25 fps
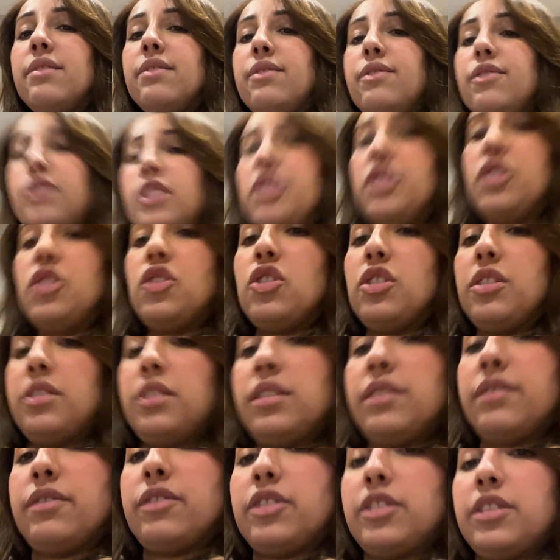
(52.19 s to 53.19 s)
furniture
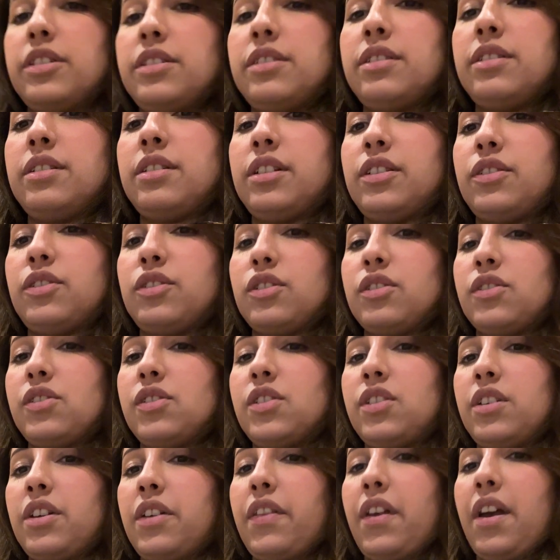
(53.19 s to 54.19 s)
delivered, as you can
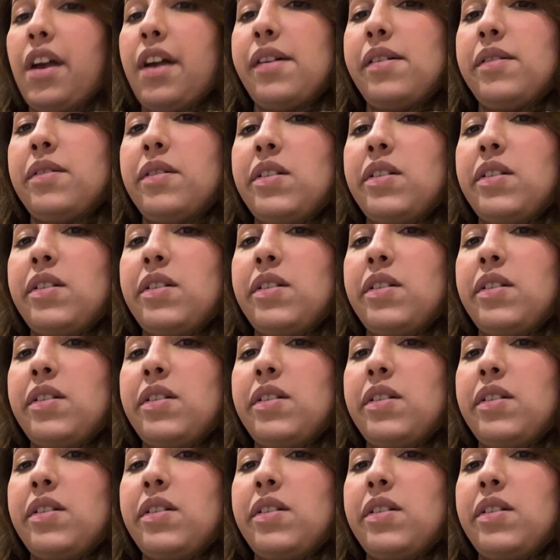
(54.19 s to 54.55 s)
see there.